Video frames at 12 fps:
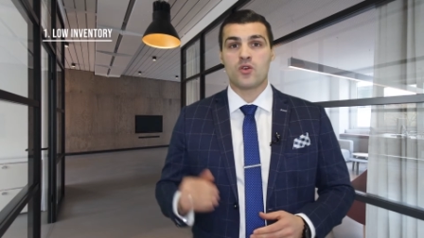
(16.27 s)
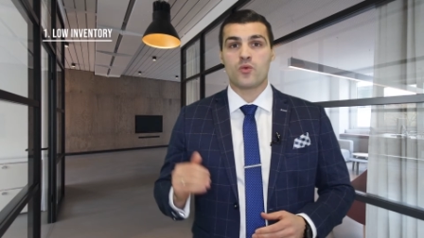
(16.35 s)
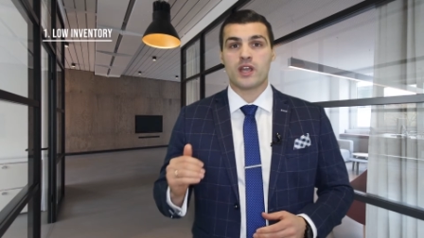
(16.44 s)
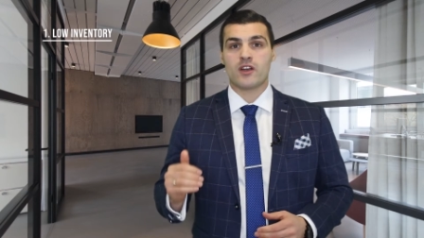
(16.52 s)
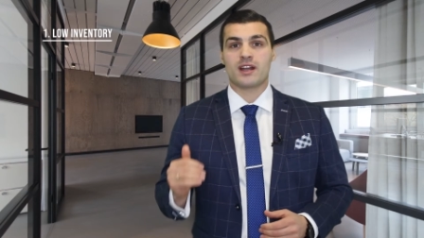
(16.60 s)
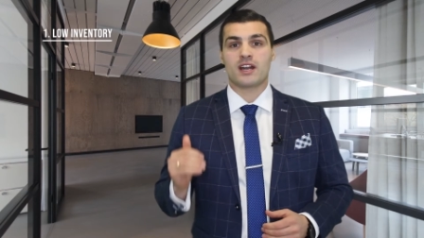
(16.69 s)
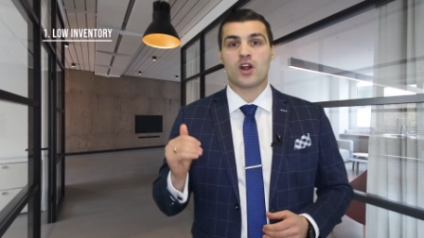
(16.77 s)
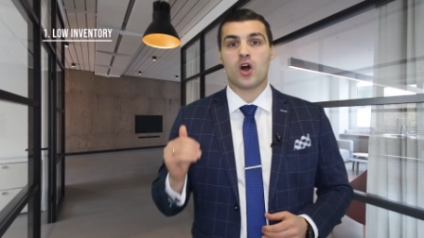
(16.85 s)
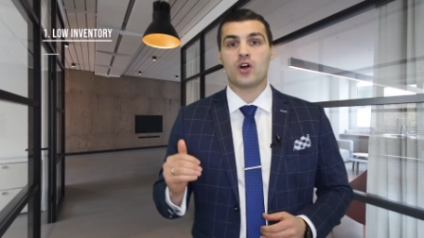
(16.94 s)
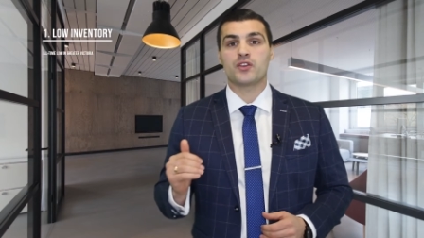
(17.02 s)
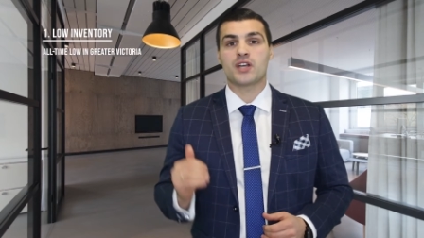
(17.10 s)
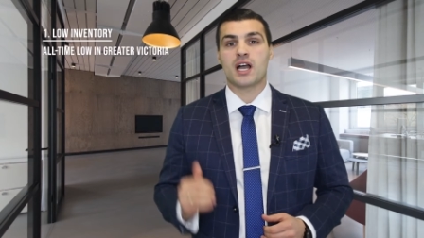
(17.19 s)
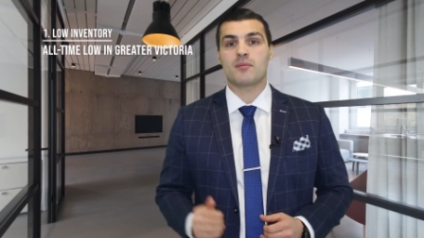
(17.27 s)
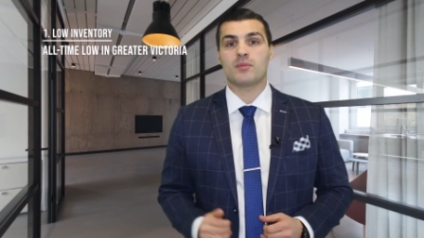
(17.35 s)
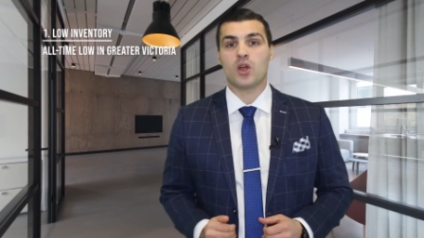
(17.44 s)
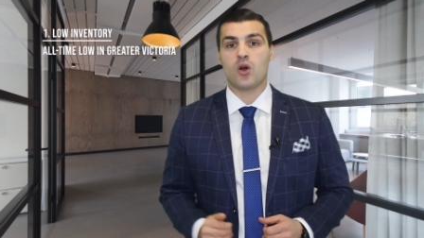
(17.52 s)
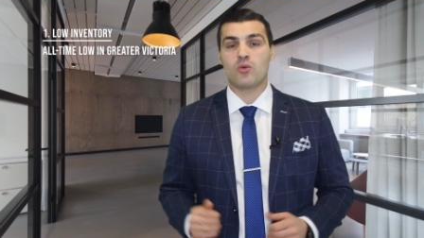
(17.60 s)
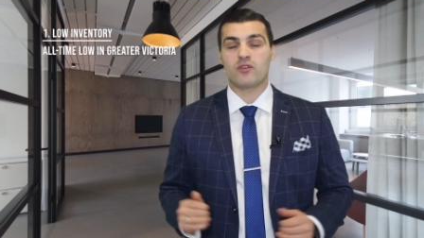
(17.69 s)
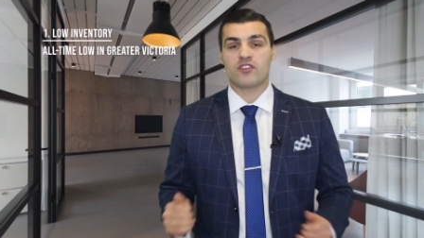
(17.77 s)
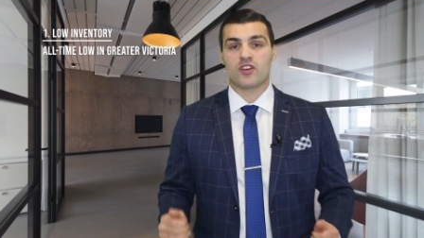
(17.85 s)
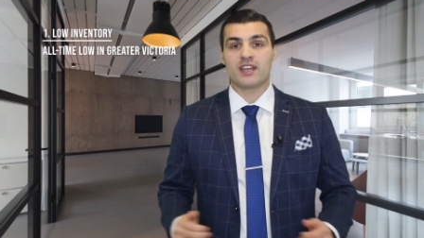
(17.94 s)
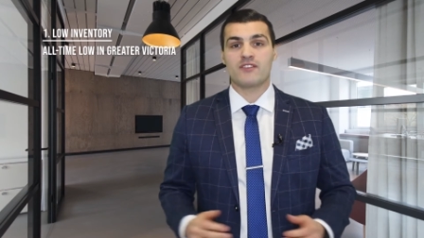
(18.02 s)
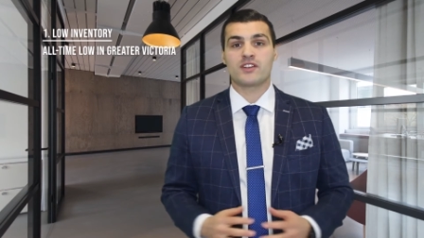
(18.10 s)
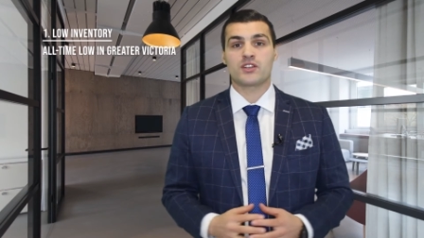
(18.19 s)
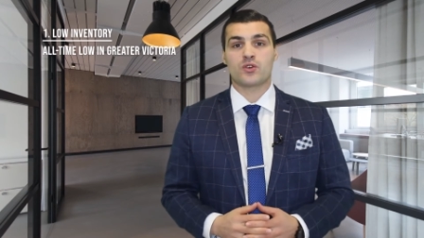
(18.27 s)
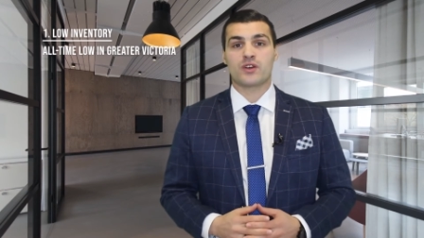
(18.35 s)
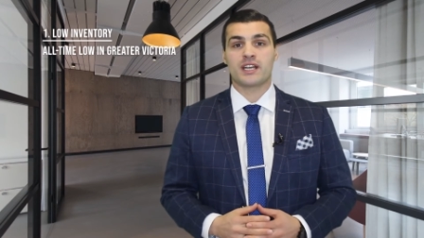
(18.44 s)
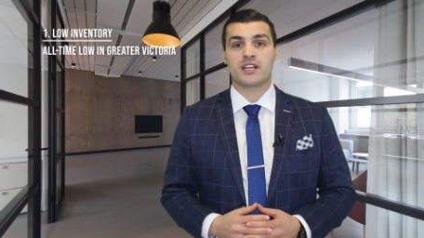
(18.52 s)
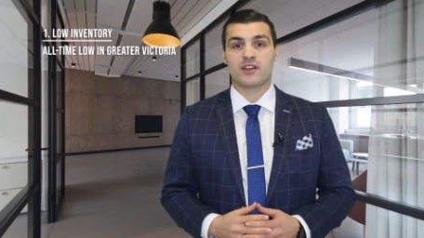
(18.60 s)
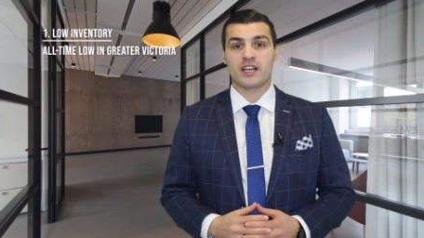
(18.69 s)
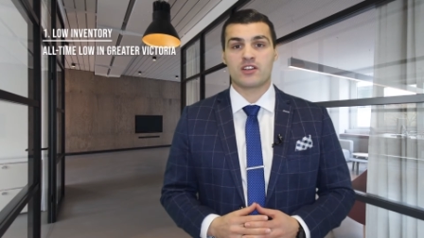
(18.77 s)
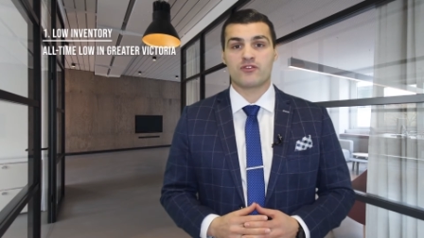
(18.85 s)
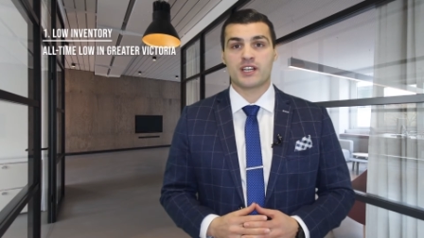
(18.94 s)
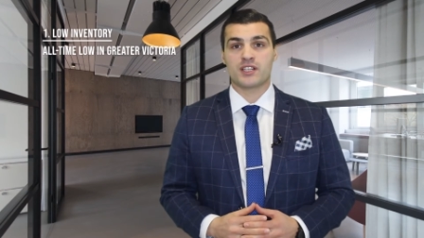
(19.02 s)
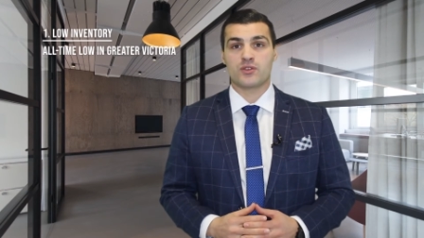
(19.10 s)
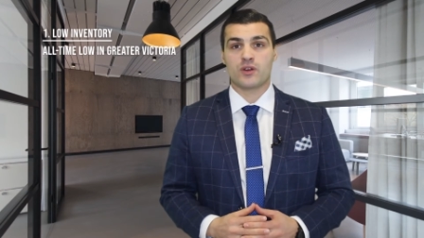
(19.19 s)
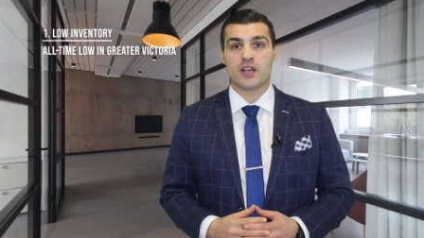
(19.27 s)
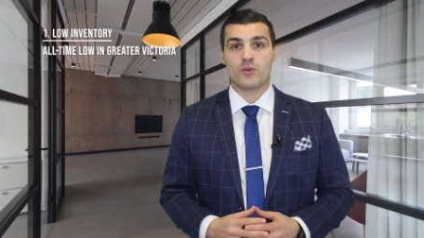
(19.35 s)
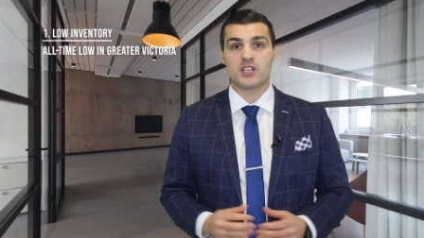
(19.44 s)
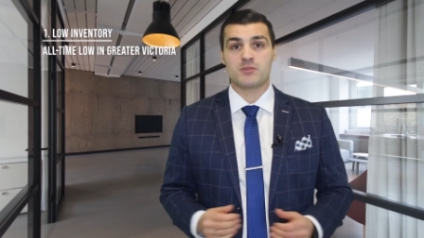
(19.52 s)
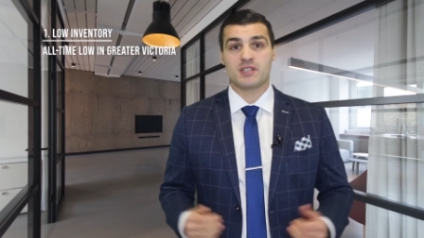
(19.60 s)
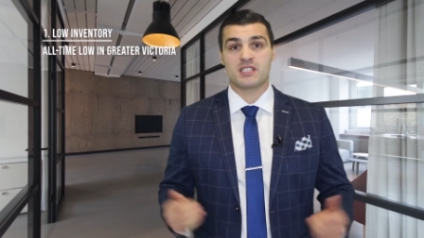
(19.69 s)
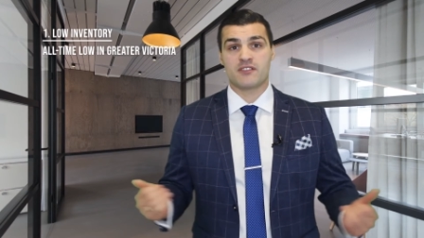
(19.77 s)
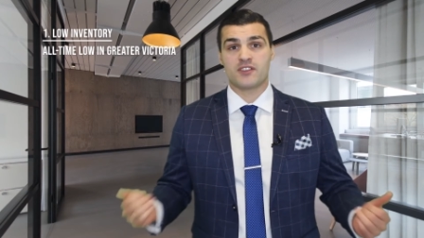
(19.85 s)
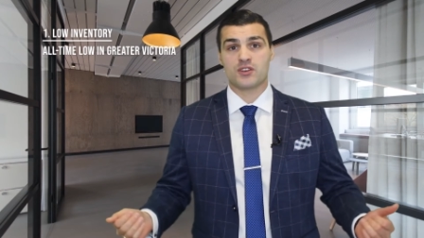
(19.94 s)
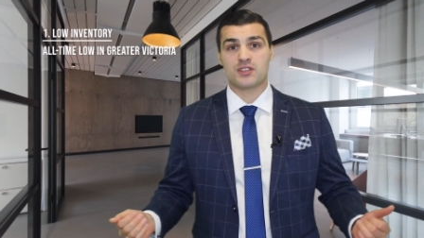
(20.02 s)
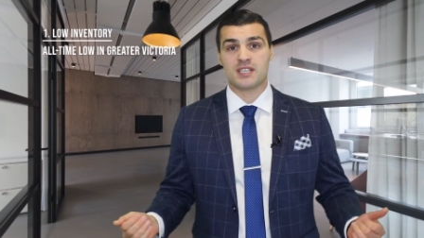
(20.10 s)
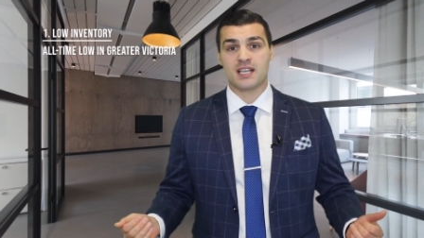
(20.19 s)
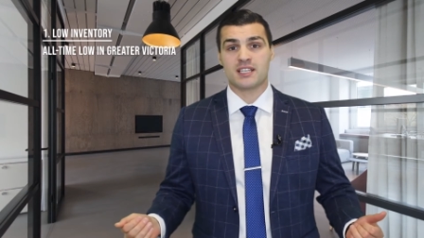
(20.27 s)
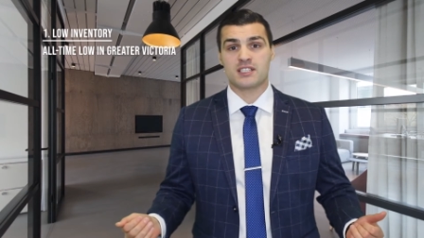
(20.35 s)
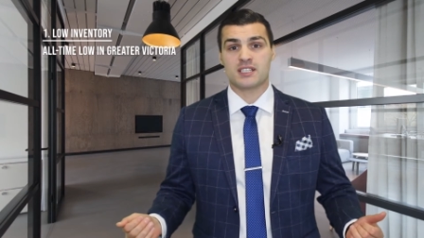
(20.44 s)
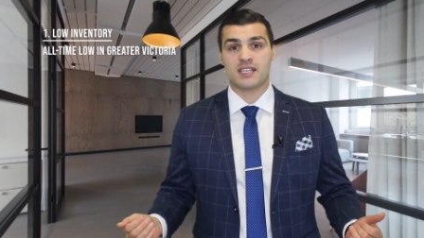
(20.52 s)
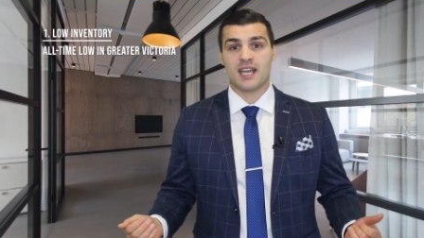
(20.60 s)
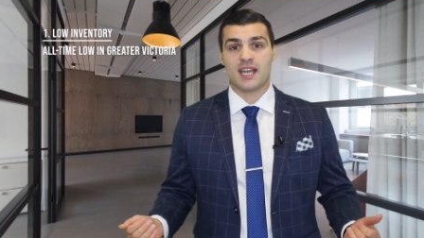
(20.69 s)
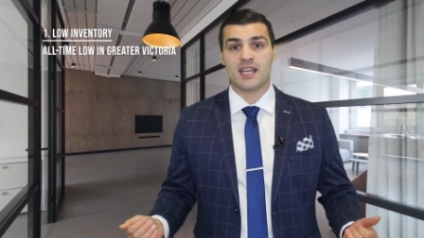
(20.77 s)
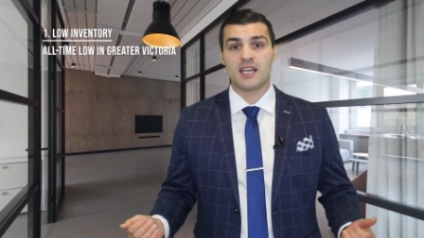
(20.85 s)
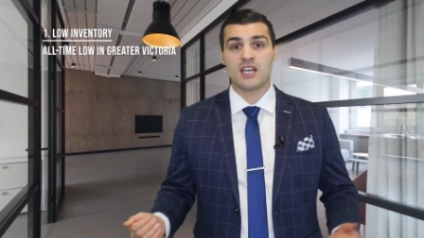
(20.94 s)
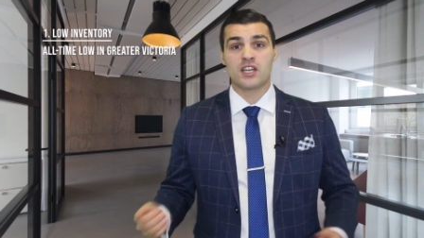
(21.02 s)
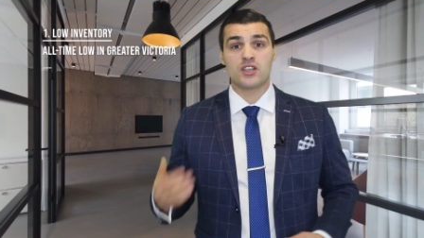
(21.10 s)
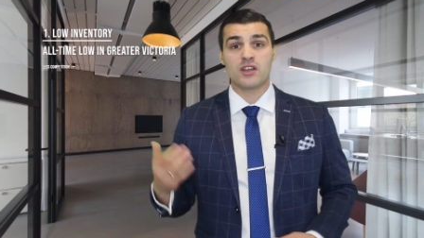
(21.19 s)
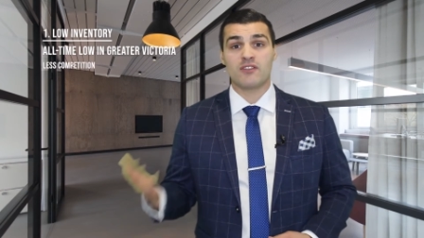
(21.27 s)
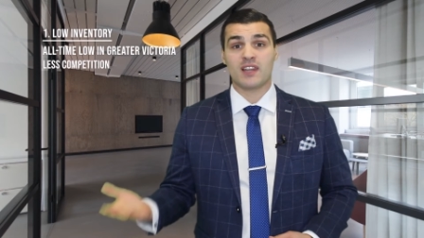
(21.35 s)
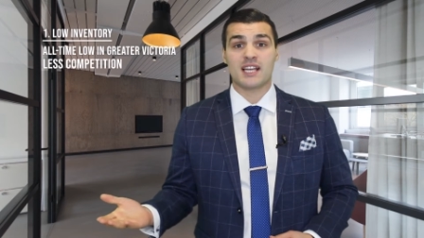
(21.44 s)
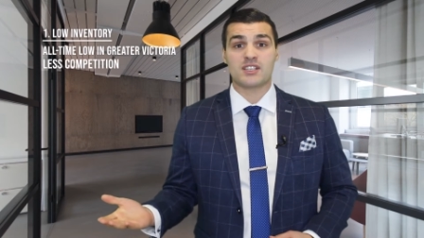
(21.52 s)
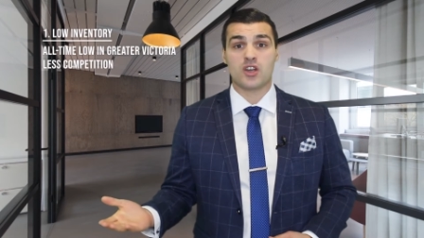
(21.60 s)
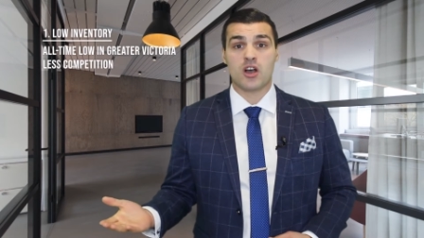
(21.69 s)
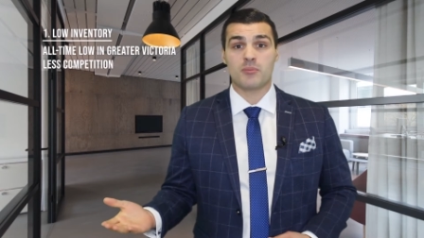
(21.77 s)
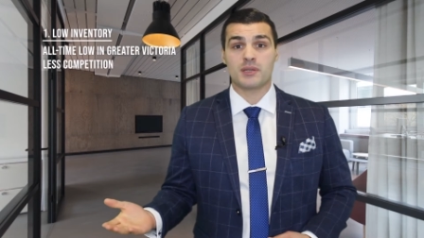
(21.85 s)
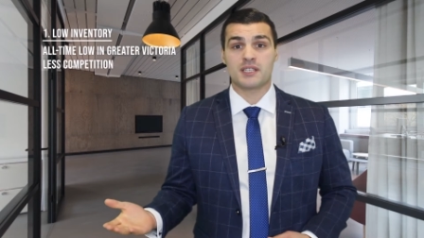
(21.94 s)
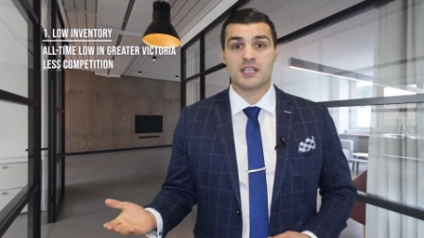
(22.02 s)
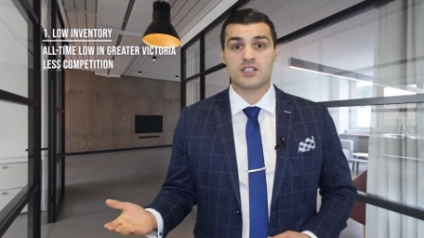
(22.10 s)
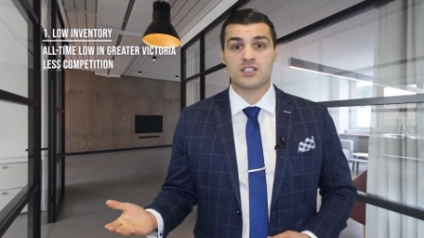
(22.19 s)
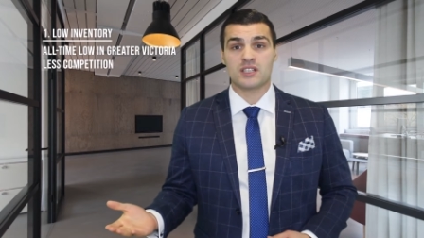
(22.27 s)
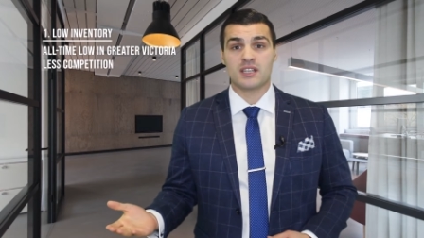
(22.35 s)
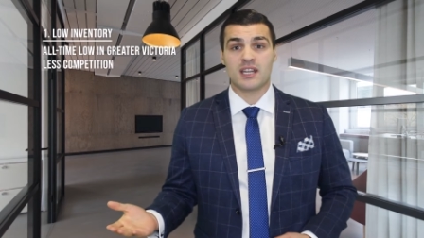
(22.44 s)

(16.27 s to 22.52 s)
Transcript: We are at an all-time low for inventory in Greater Victoria, which means if you're selling today, you have less competition.